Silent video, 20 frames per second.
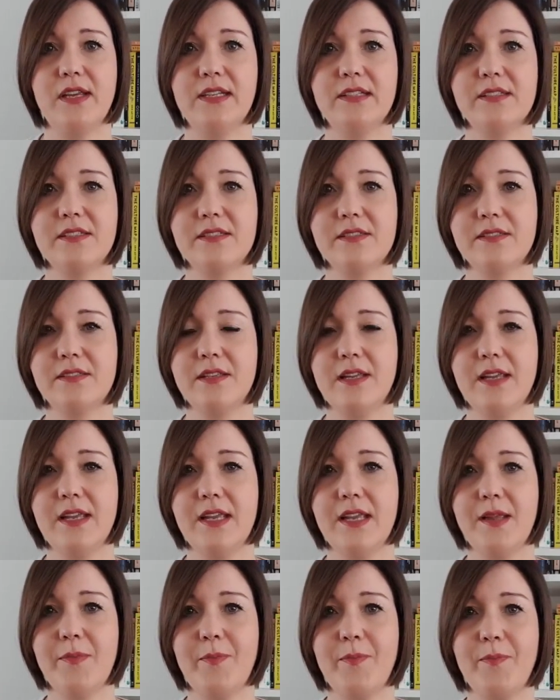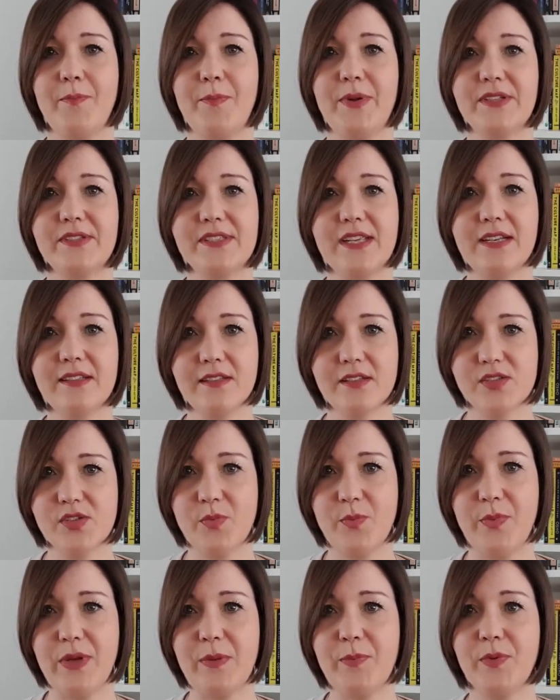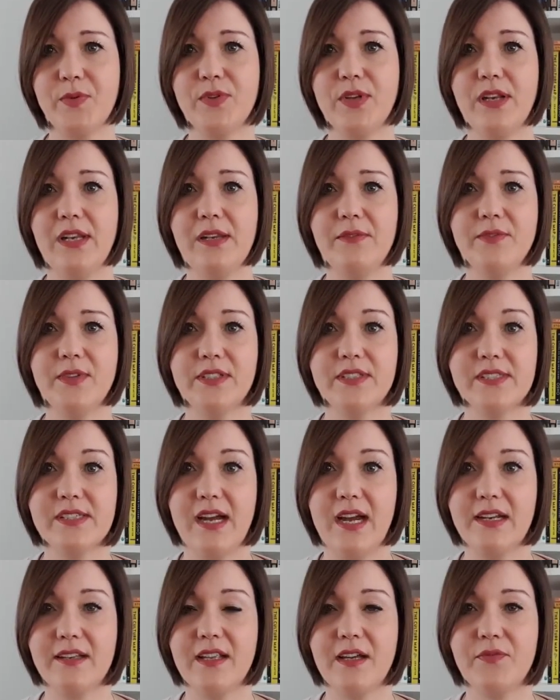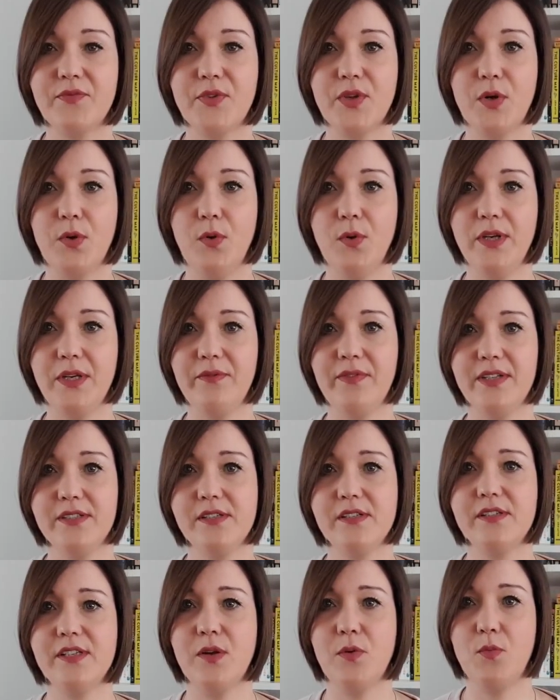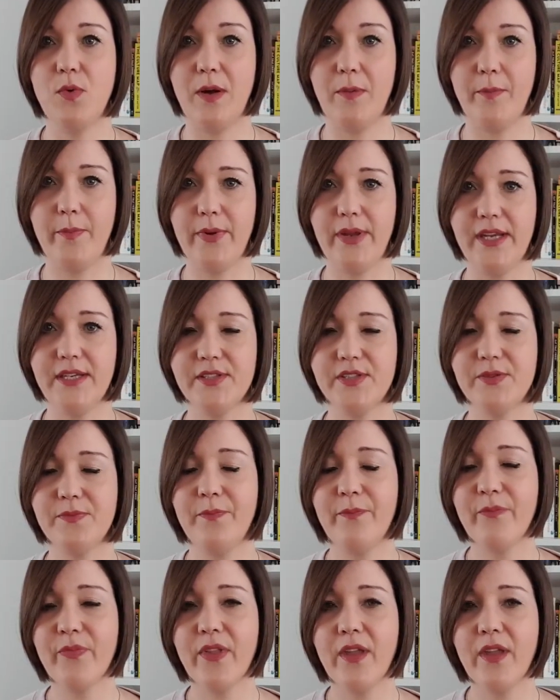it's the percentage of people that leave the site after only visiting one page.